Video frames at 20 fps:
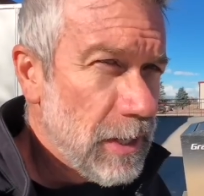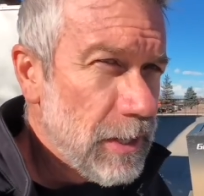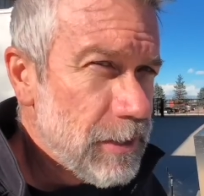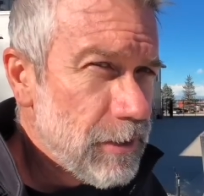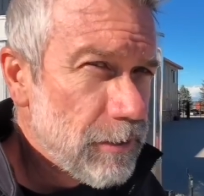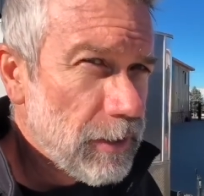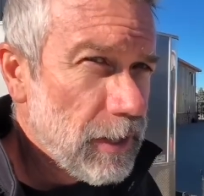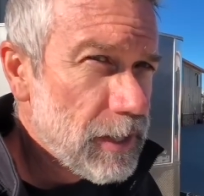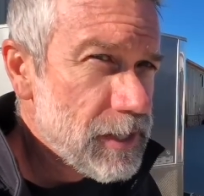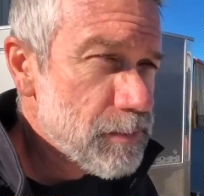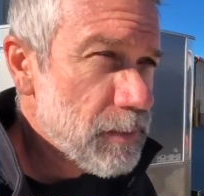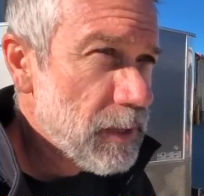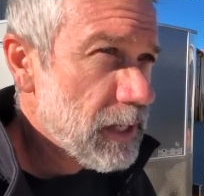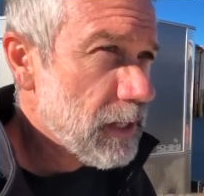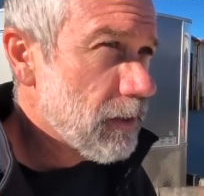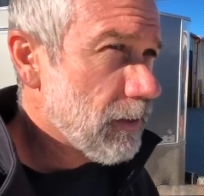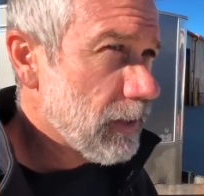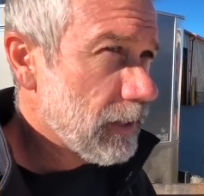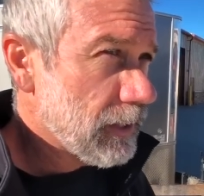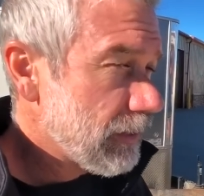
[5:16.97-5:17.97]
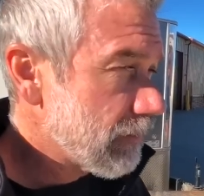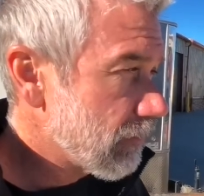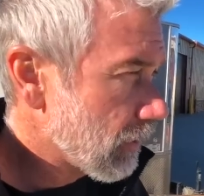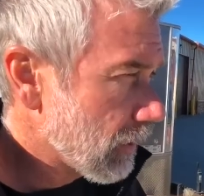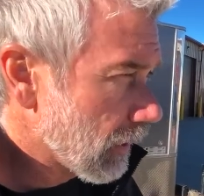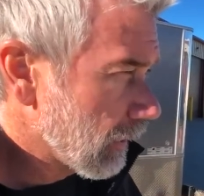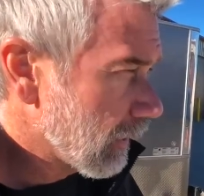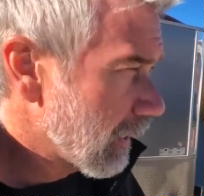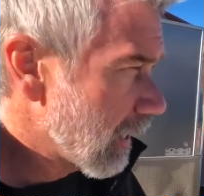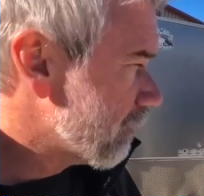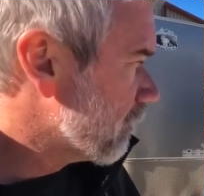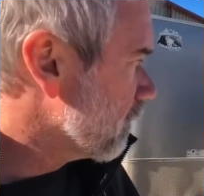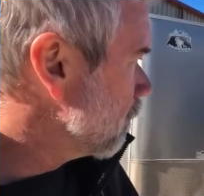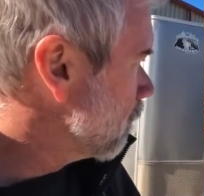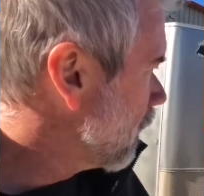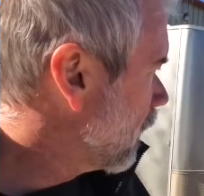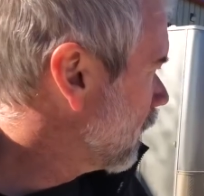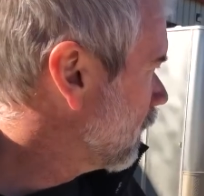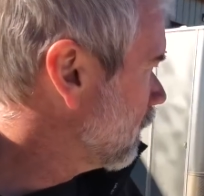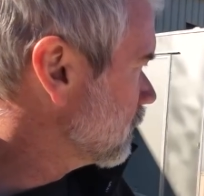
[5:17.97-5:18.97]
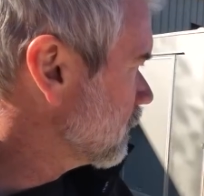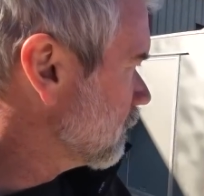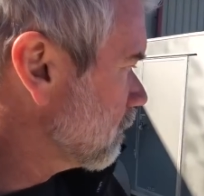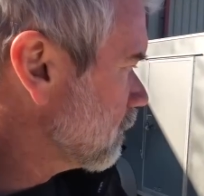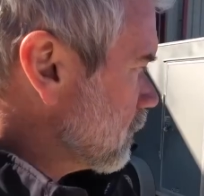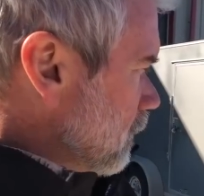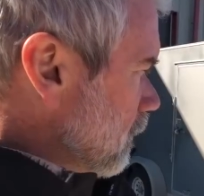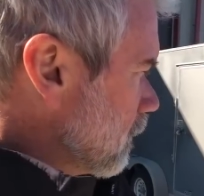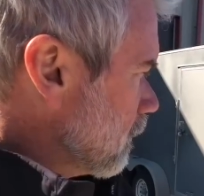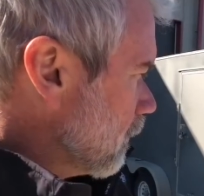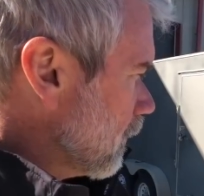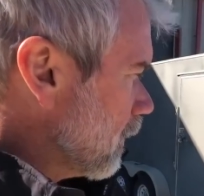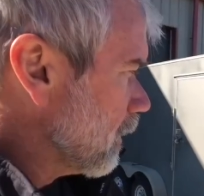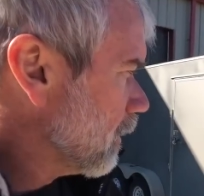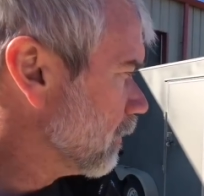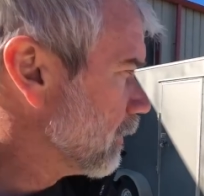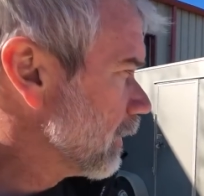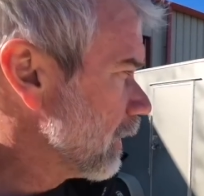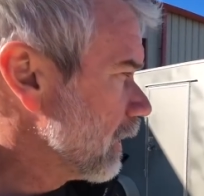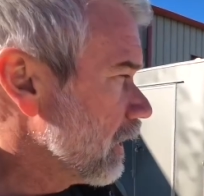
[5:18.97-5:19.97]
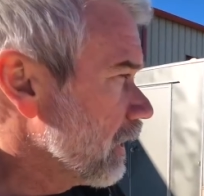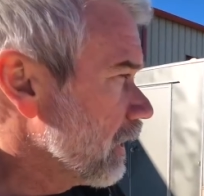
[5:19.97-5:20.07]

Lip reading: You guys may know I live on 11 miles of dirt road.